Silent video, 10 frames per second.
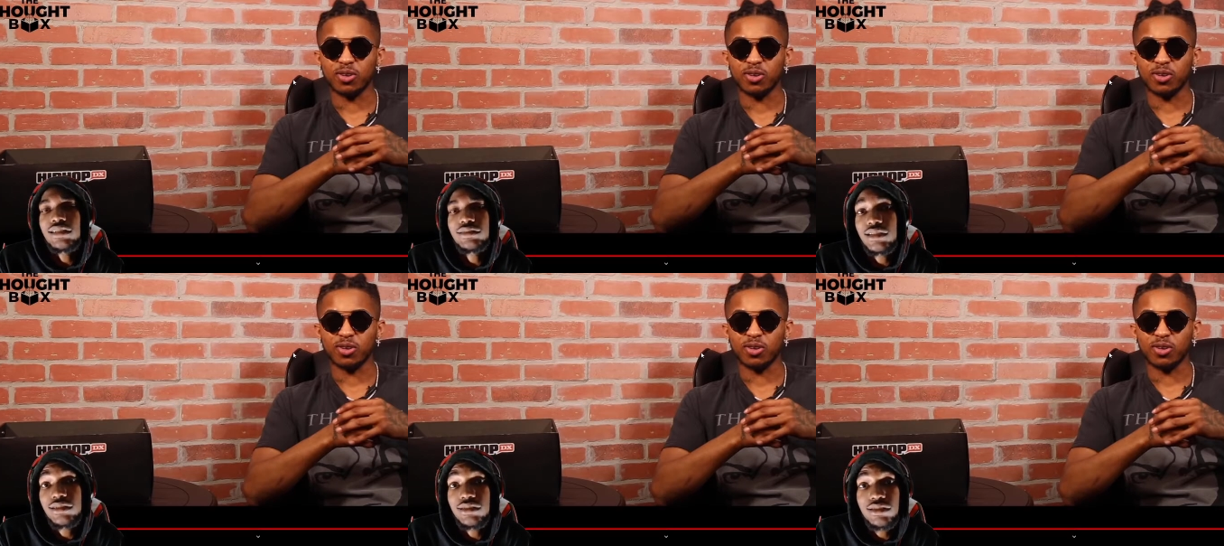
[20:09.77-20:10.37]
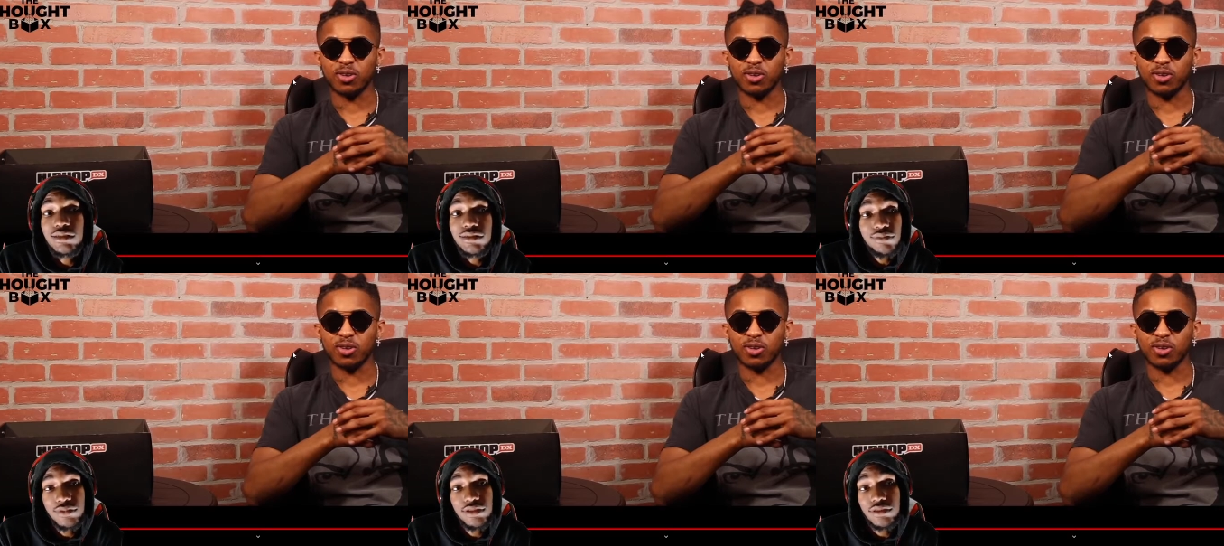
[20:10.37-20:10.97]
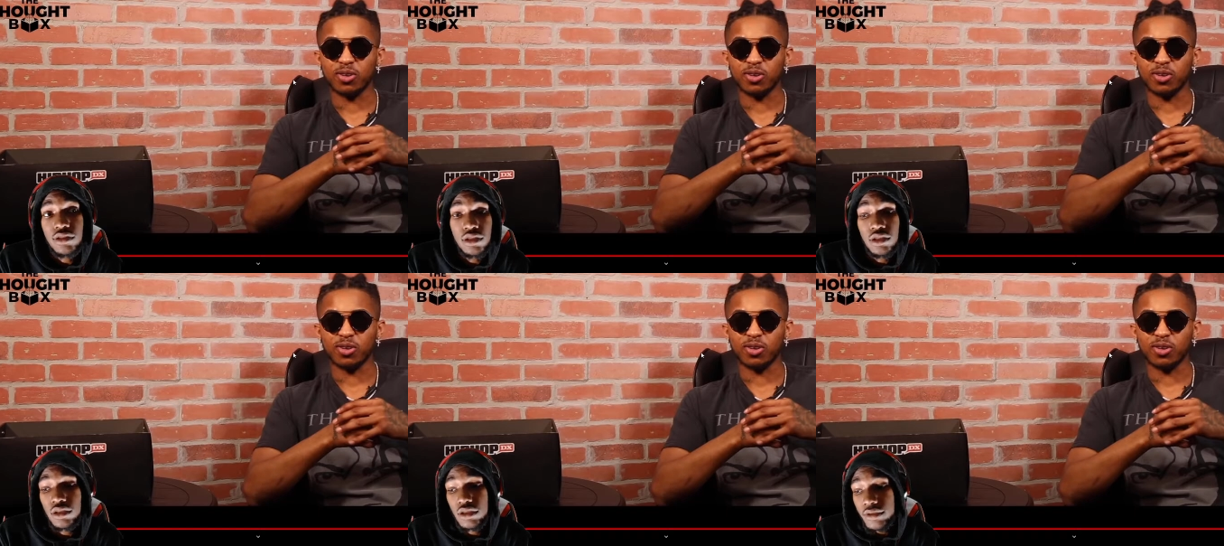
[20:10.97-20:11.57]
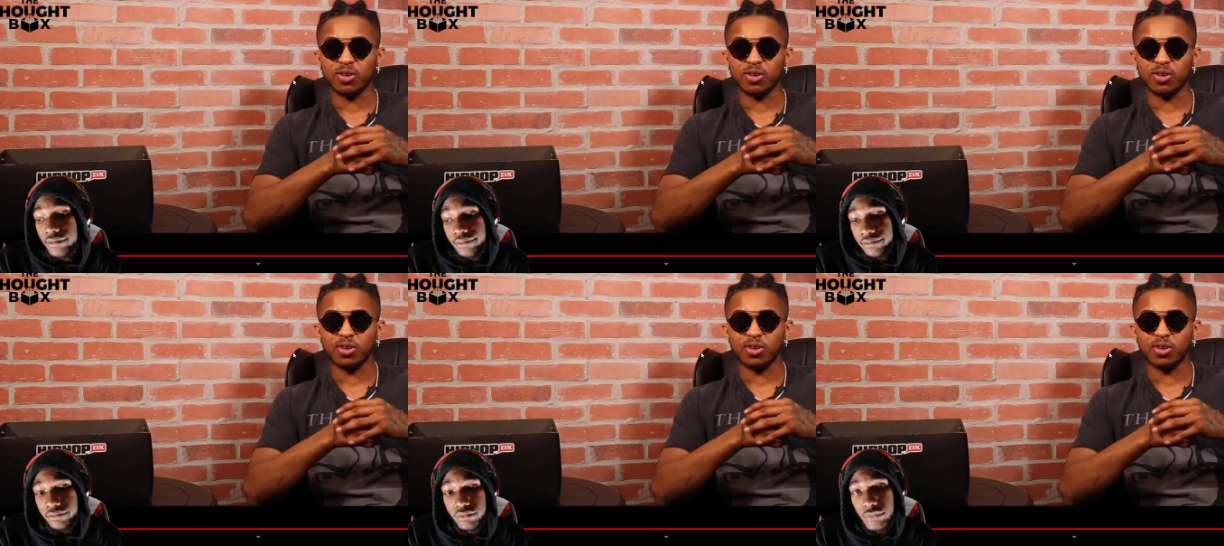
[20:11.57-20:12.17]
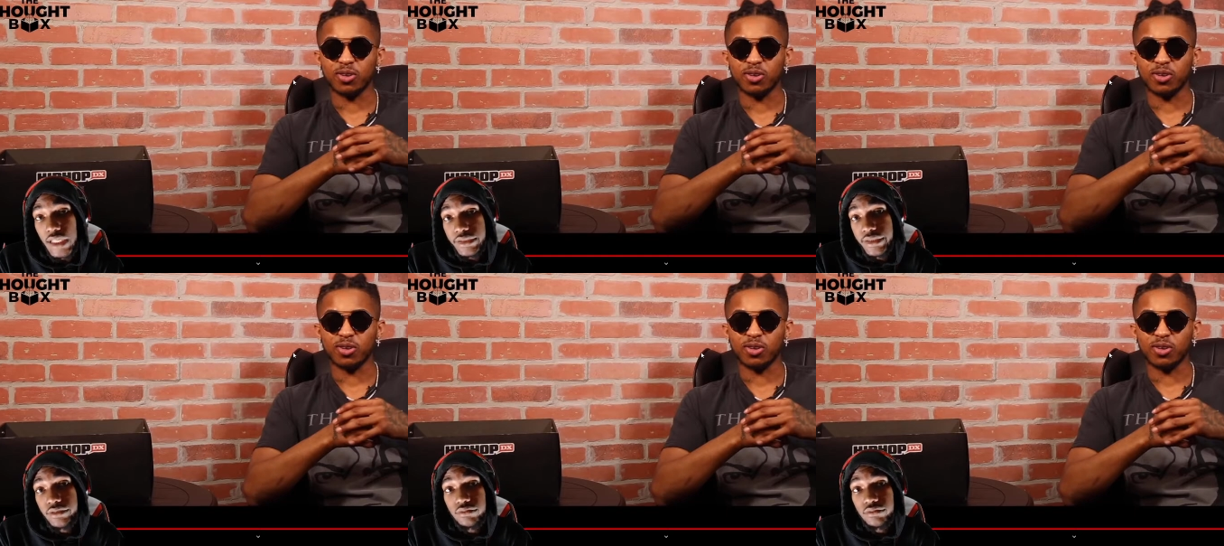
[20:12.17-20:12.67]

Speaker 1: ain't take it serious. I mean, I did.